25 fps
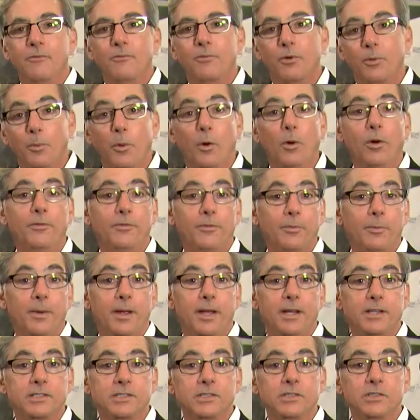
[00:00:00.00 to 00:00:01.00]
For more
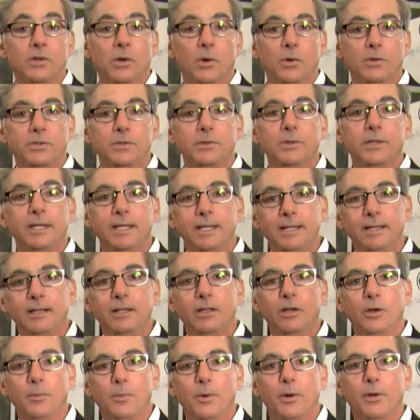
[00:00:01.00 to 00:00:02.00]
information, go to
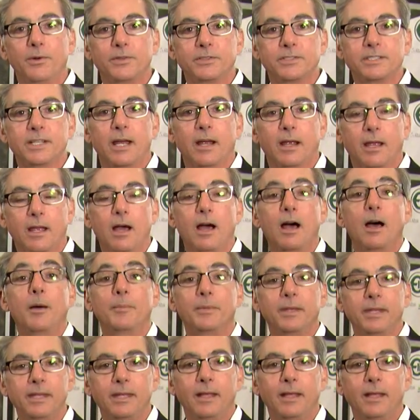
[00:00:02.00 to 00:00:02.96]
eliomotors.com, eliomotors.com.